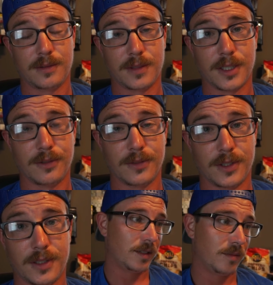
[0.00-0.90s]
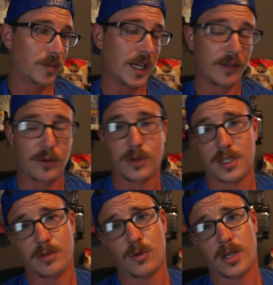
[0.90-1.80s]
Get over it. But yeah, if you want
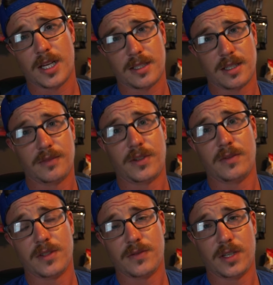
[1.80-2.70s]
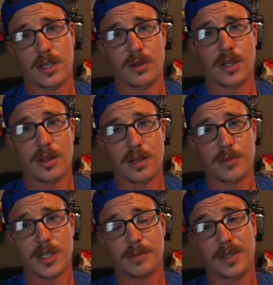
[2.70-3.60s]
to see more of that stuff, give this video a
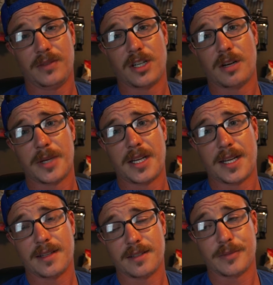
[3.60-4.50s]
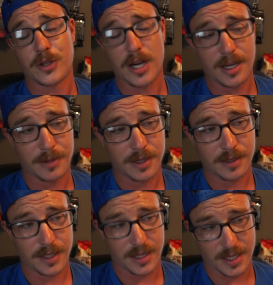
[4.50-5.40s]
thumbs up, leave a comment, and subscribe
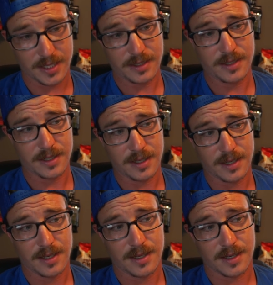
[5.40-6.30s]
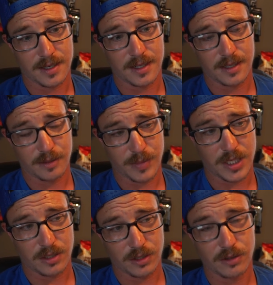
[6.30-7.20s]
and things uh, hit the
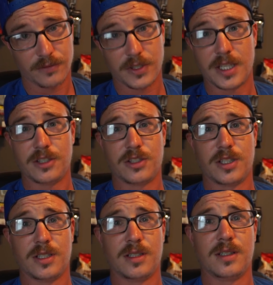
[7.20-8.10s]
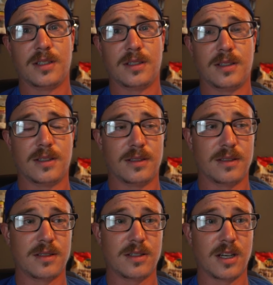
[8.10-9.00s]
bell notification
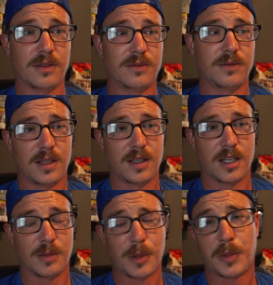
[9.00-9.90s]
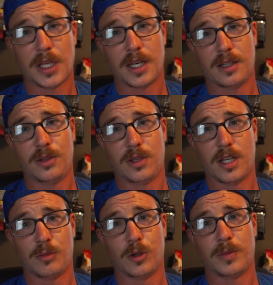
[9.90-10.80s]
and stuff. Um, I plan on doing a
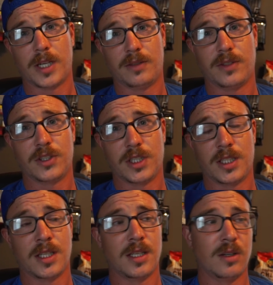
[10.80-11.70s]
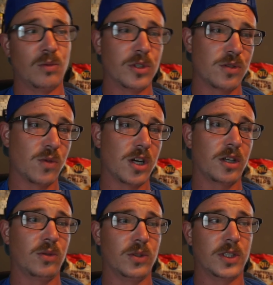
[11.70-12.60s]
lot more pike fishing. Once the water
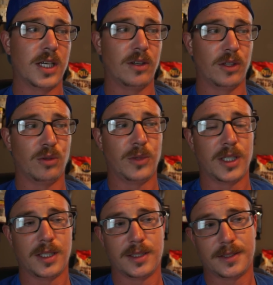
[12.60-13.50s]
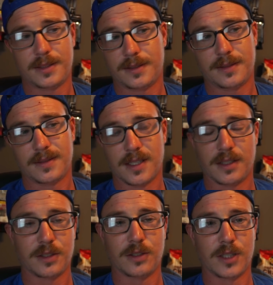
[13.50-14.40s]
cools down a little bit, it's
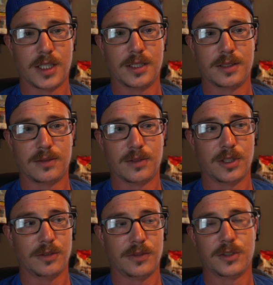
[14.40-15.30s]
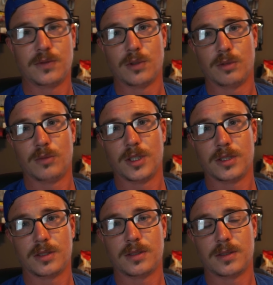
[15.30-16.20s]
not the greatest really to fish for them when
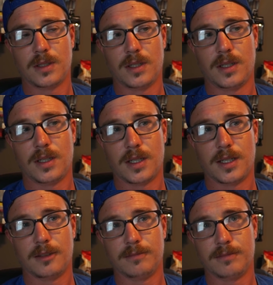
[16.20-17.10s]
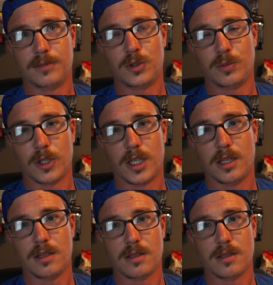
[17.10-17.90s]
it's um, super hot in the